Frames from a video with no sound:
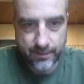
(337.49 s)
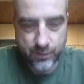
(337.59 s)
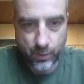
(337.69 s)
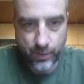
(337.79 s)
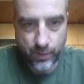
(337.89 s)

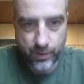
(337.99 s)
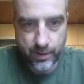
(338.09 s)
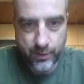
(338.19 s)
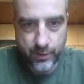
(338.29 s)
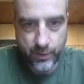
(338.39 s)
So what we're
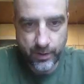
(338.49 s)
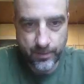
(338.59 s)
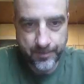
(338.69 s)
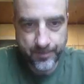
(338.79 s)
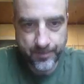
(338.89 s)
going to do
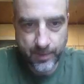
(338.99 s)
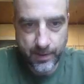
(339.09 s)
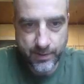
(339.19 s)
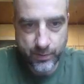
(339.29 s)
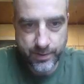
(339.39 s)
here
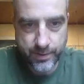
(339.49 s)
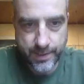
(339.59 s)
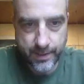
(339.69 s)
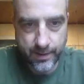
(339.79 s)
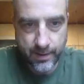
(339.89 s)
is we're going
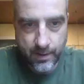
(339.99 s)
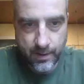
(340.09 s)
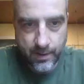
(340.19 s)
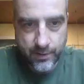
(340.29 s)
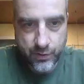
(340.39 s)
to take
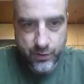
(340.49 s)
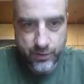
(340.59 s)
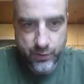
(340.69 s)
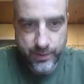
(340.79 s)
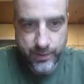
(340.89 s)

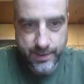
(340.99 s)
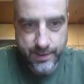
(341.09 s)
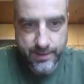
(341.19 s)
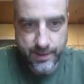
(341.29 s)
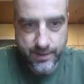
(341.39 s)

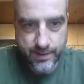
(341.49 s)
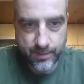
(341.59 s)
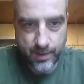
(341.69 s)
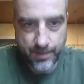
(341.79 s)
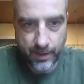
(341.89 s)
226, that's going
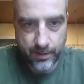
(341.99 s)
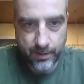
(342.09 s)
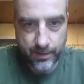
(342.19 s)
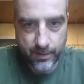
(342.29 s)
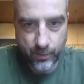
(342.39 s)
to be our middle.